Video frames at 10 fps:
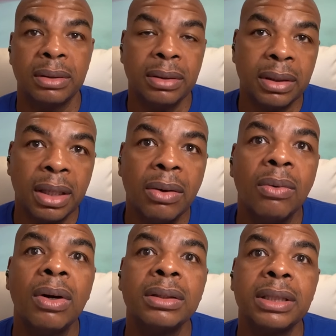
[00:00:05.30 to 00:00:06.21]
They don't
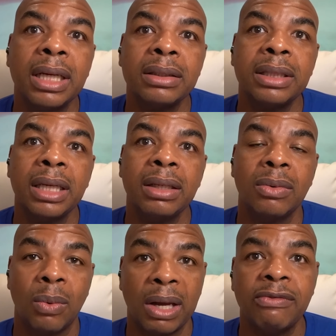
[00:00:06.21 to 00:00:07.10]
want that taken
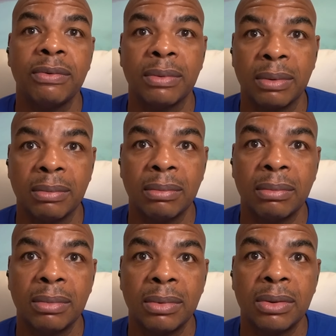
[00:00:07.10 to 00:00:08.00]
away from them.
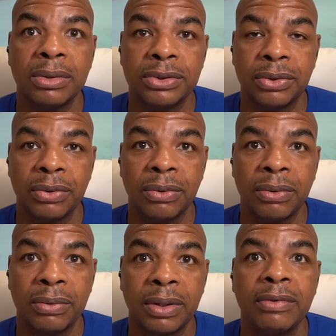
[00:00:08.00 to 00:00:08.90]
So
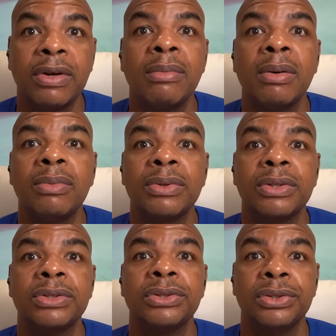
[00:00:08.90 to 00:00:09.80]
they've come up with the
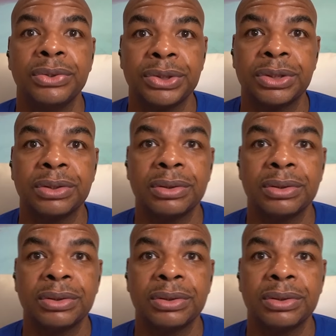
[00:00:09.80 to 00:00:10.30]
solution.